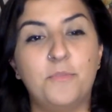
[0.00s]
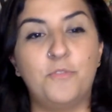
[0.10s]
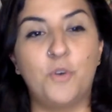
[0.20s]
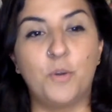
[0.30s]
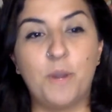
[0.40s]

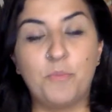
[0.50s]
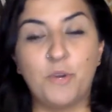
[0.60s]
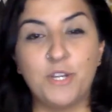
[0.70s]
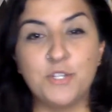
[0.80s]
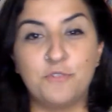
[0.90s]
for
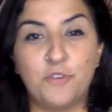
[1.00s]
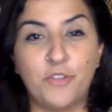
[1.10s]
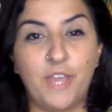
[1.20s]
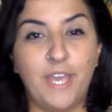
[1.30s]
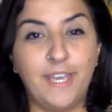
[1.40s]
preparation
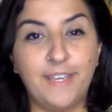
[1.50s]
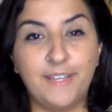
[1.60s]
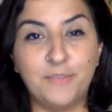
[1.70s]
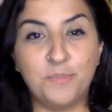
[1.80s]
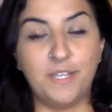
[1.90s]
for the
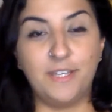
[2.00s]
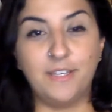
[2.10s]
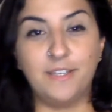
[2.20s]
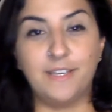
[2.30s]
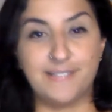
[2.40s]

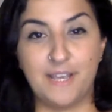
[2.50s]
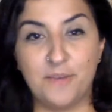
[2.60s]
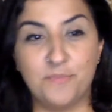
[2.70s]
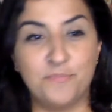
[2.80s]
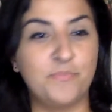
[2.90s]
AANP exam.